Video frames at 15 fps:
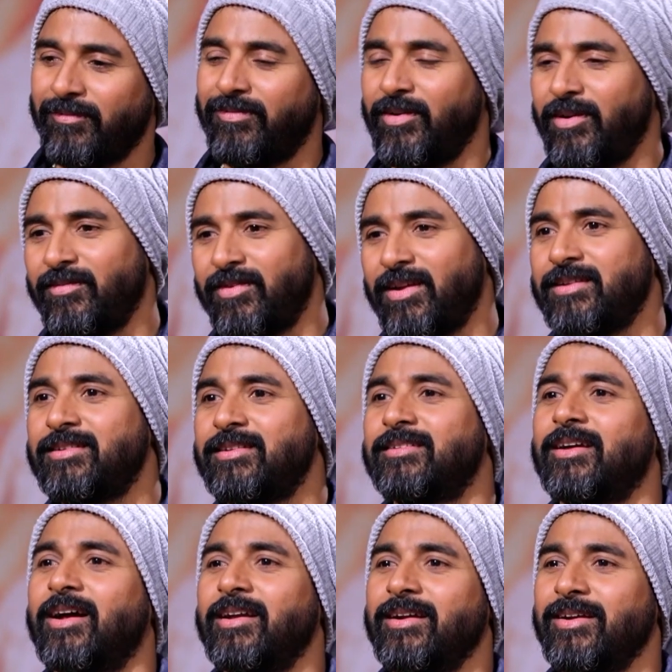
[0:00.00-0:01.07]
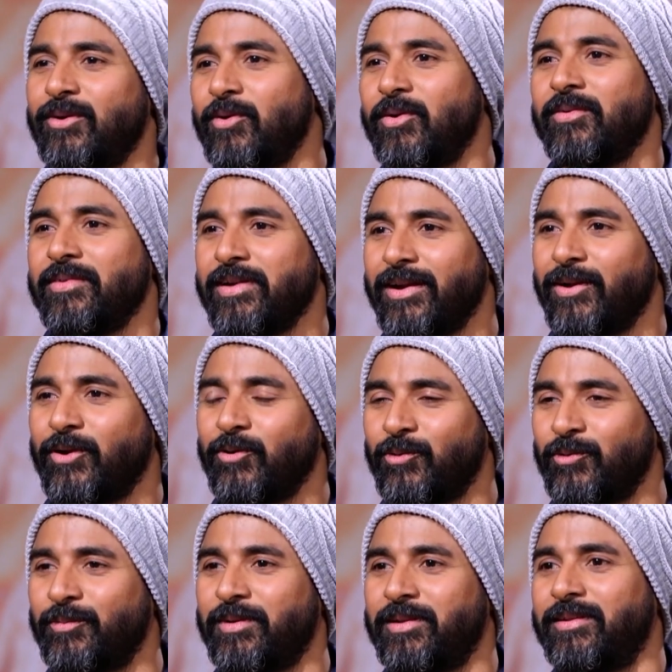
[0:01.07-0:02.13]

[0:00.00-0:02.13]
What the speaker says: full-fledged, solid role we'll do.